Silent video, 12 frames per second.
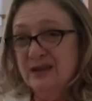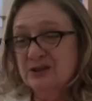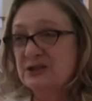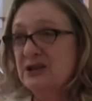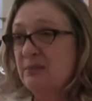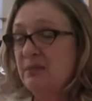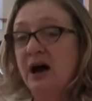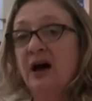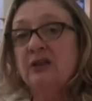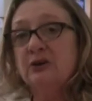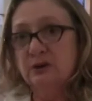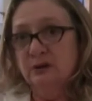some
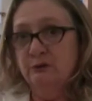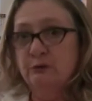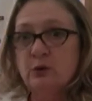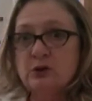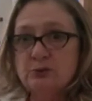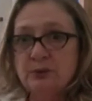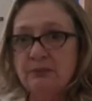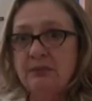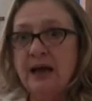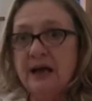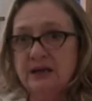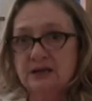other enforcement
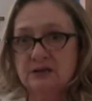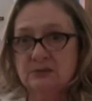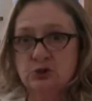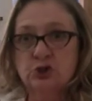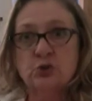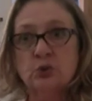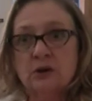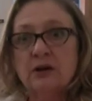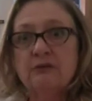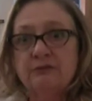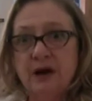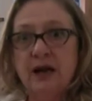mechanism short
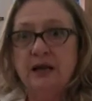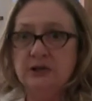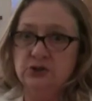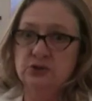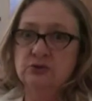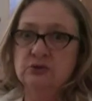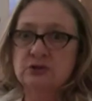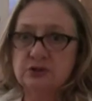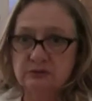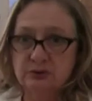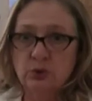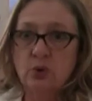of filing suit in
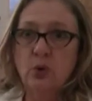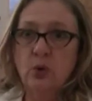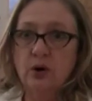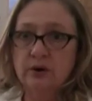civil court.